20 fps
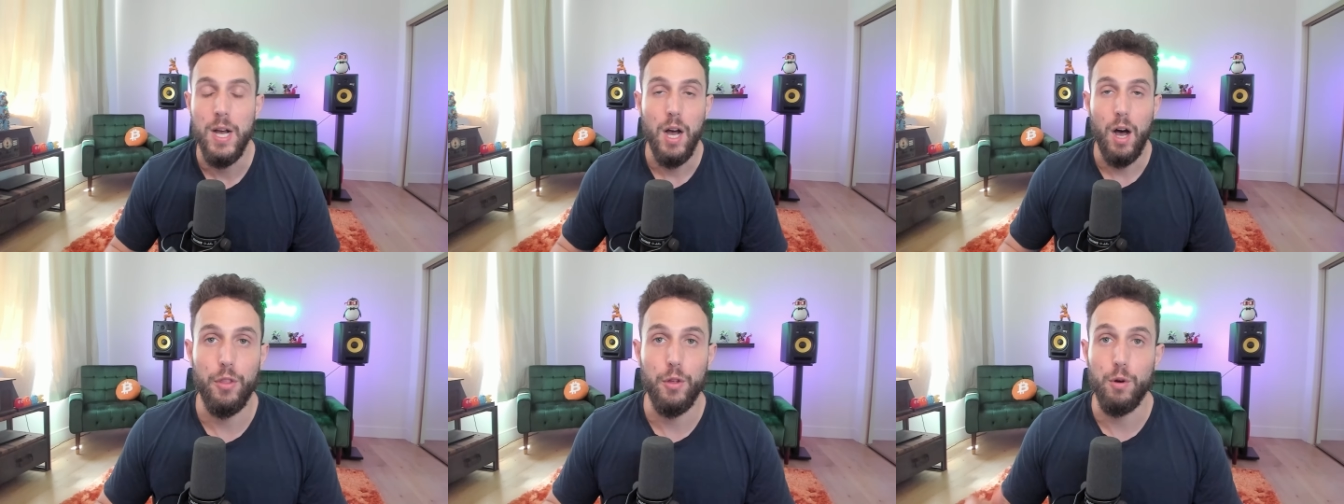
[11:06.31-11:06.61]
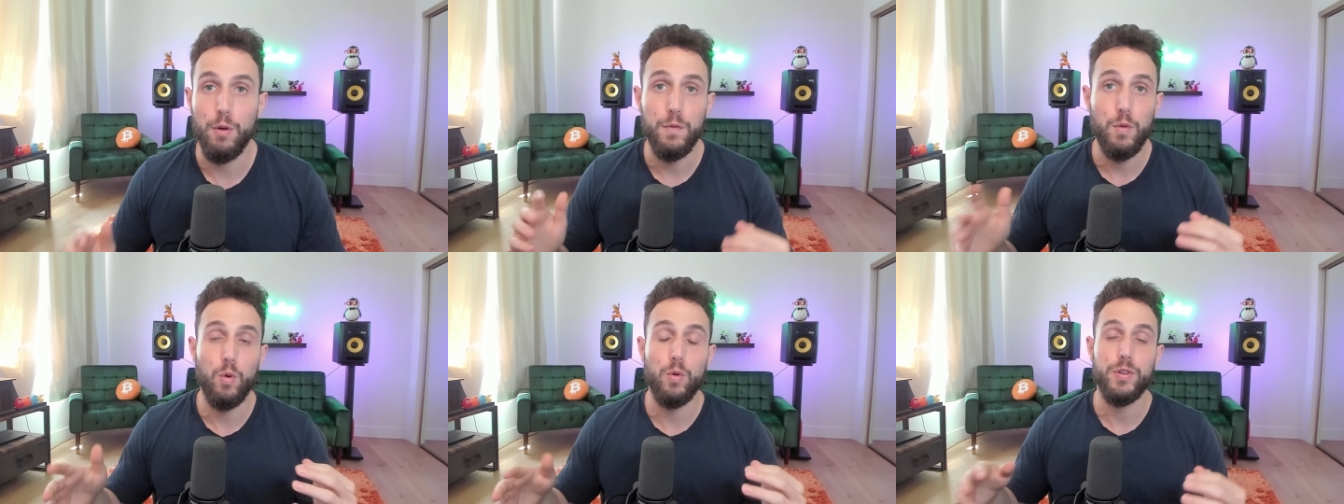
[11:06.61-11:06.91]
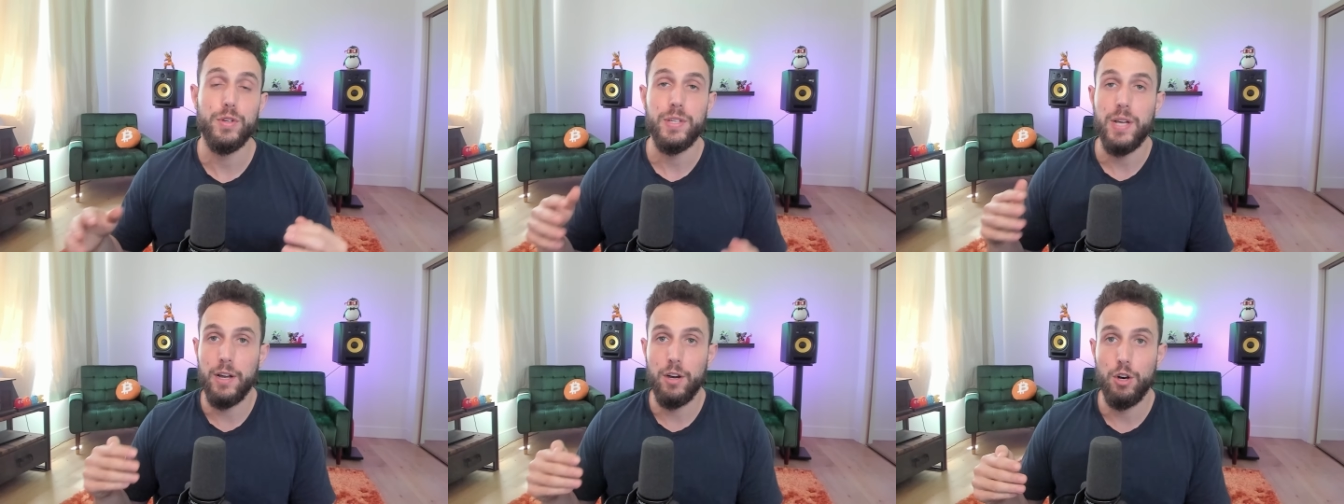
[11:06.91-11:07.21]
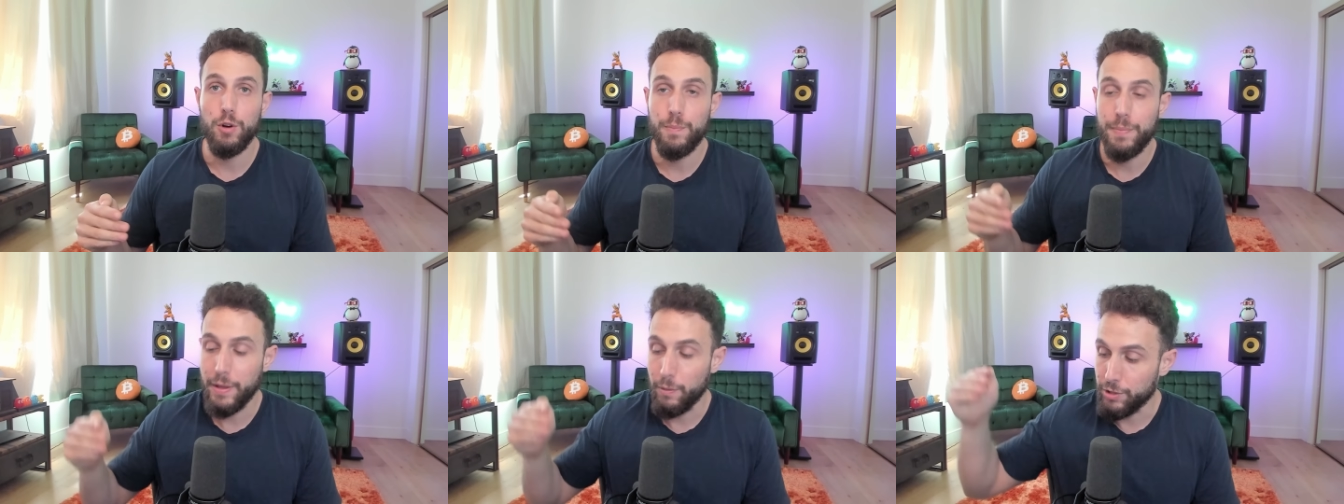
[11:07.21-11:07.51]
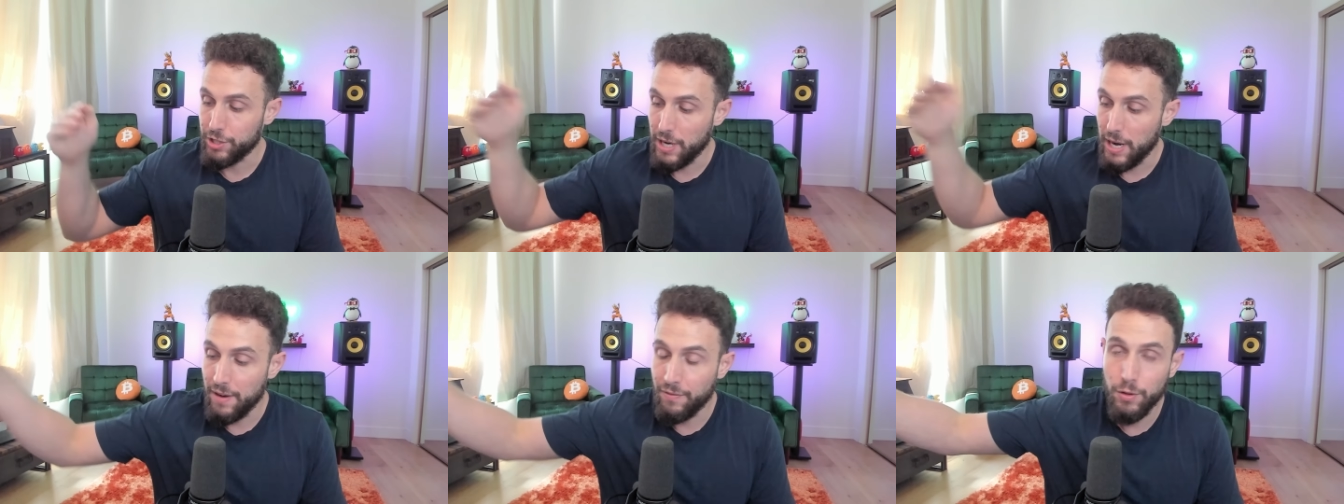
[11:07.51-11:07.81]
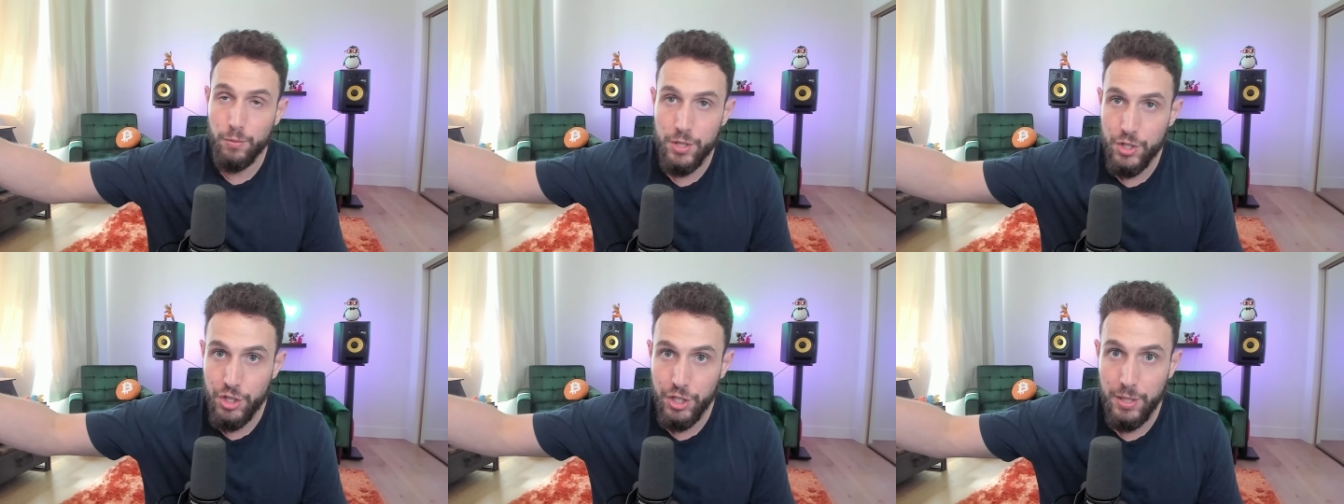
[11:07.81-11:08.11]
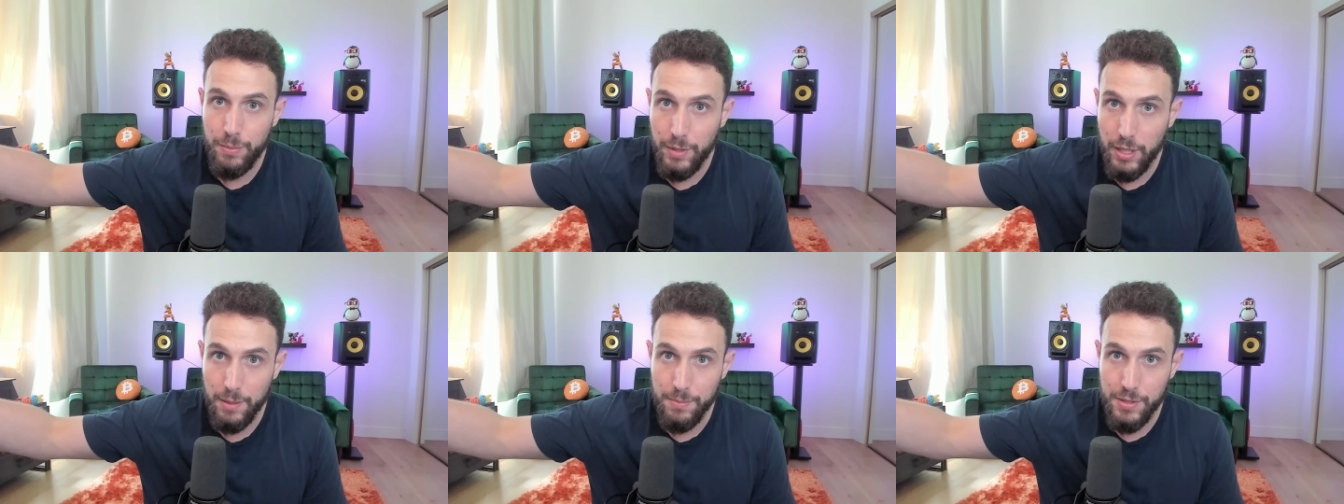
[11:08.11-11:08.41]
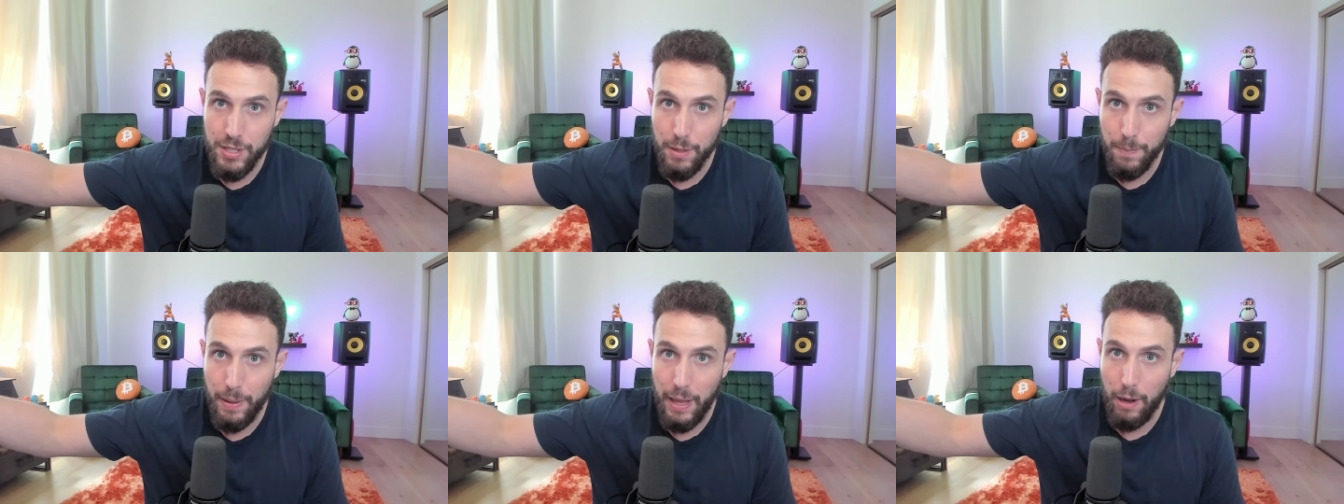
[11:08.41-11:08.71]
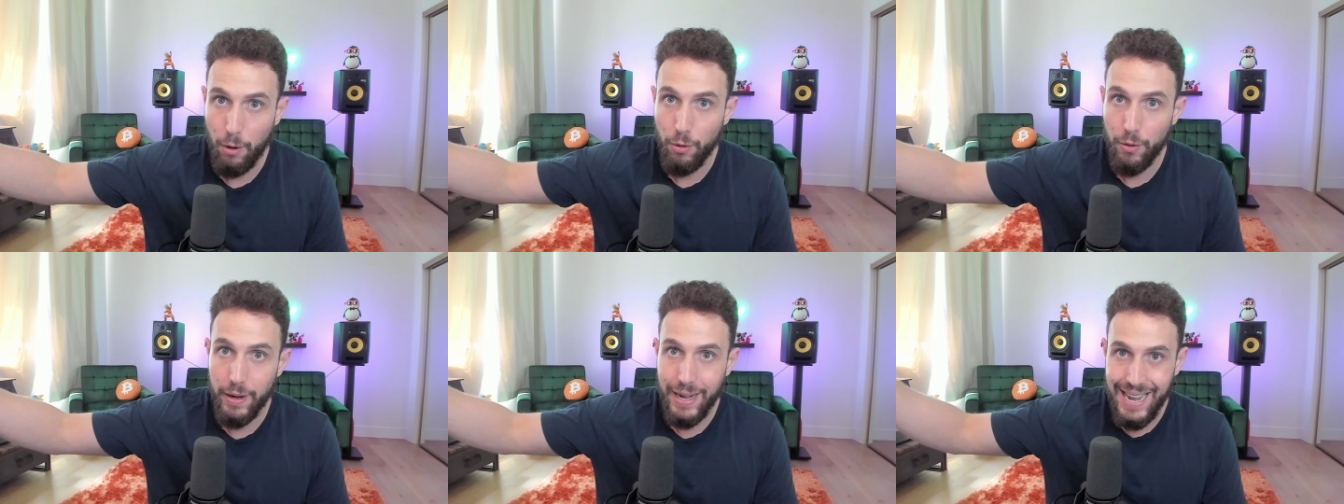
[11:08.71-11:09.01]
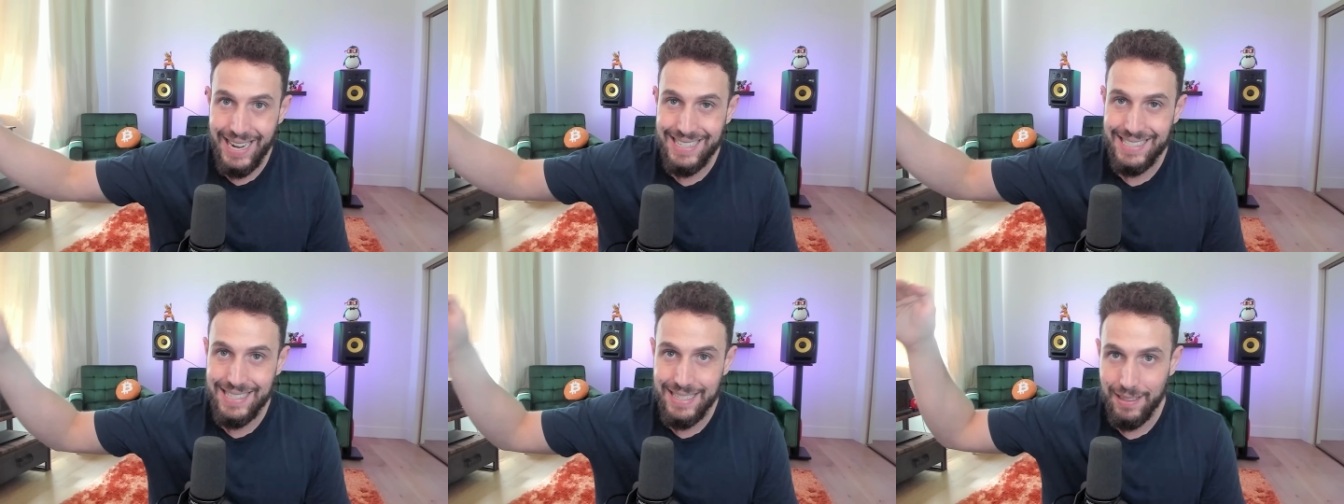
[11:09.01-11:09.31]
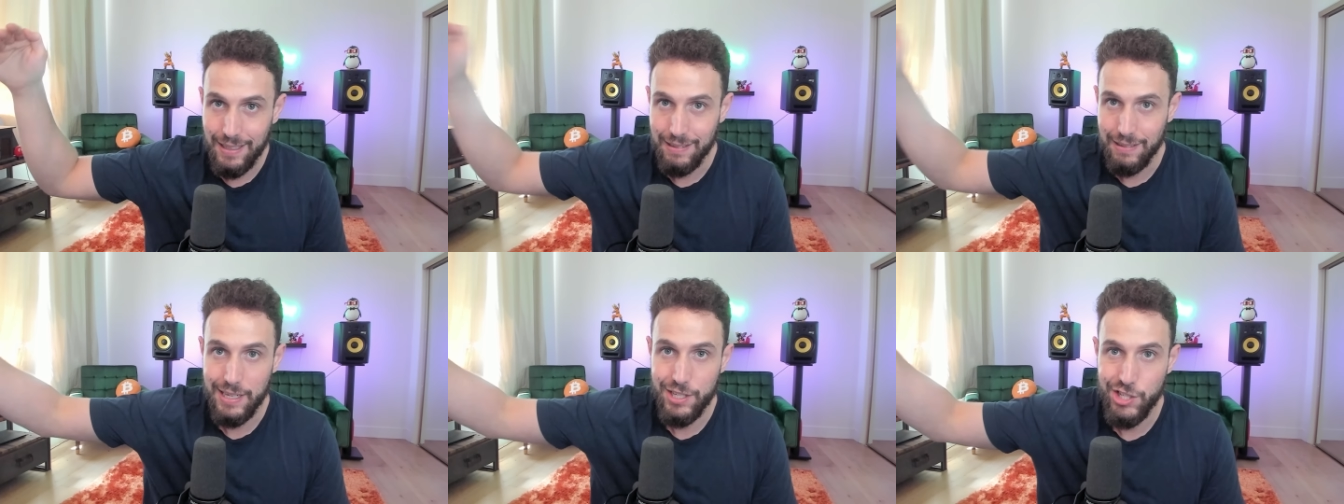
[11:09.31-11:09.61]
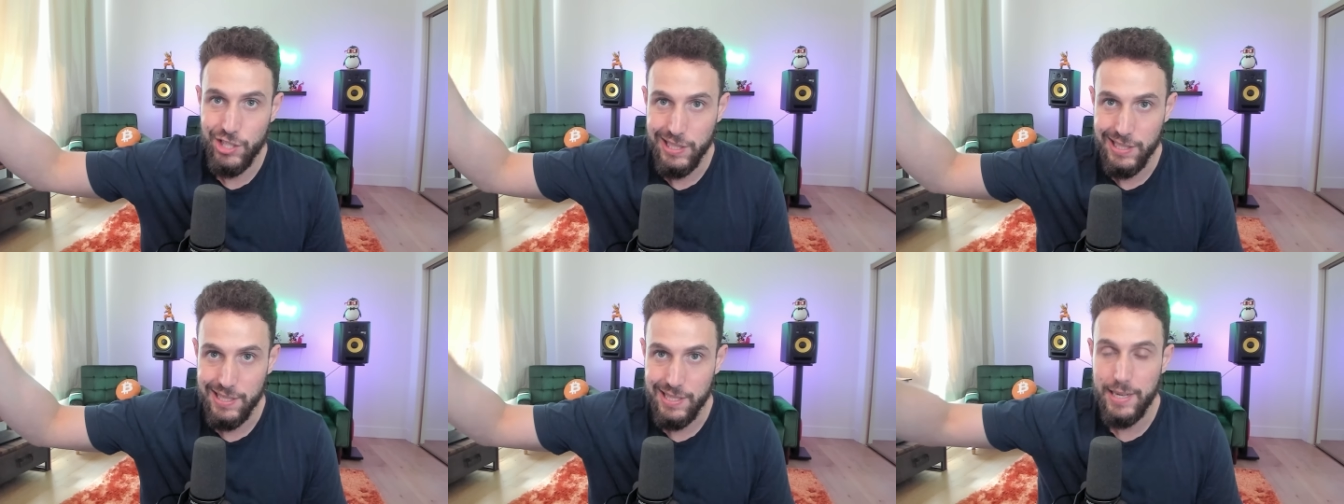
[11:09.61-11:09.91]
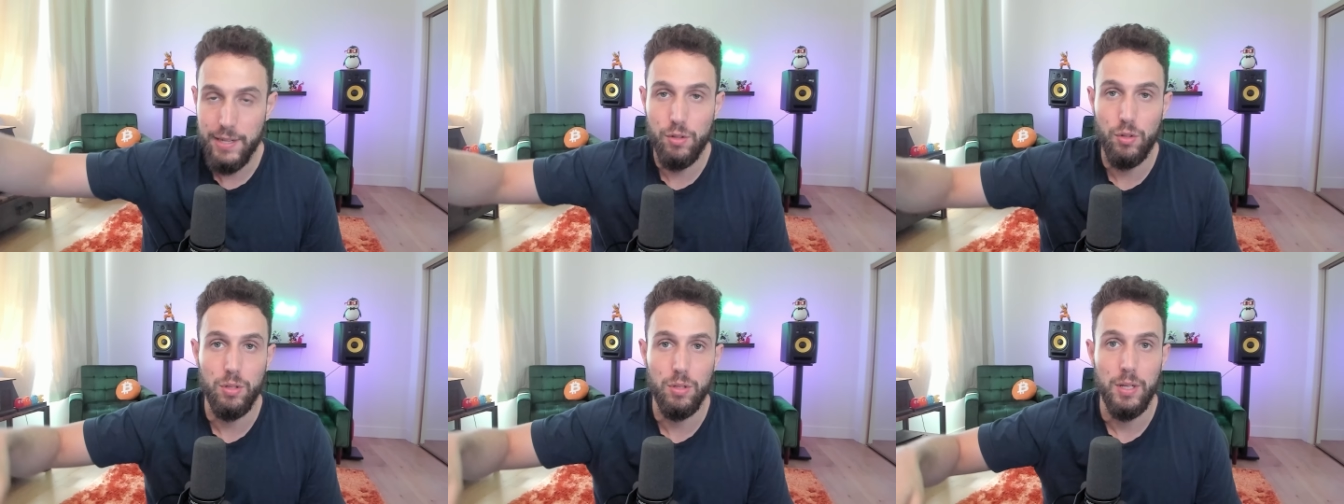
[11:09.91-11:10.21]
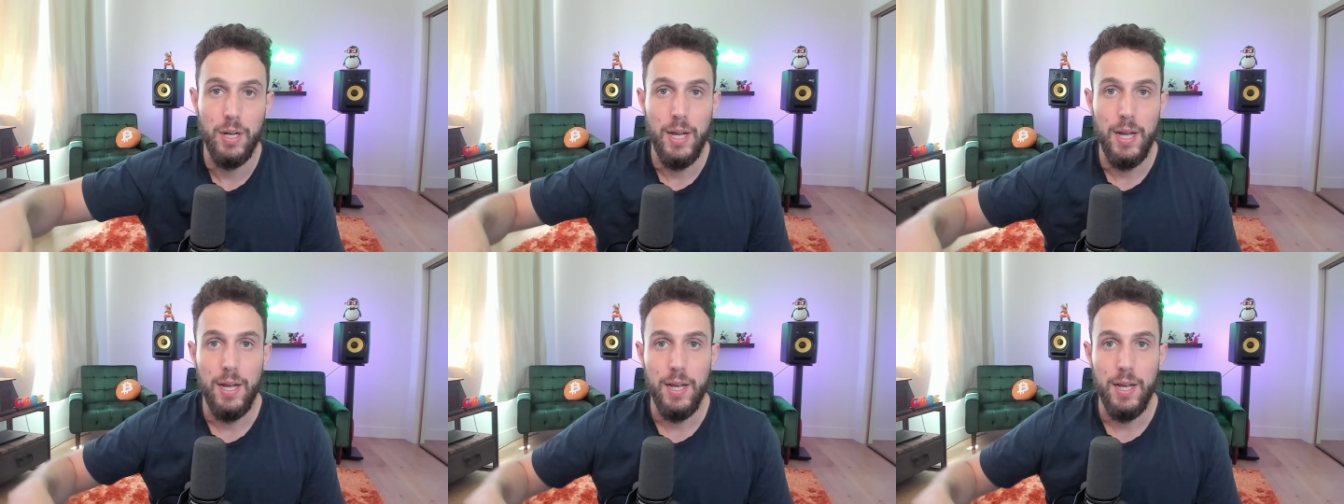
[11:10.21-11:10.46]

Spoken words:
Although, of course, I hope that whichever regime comes into power next election cycle,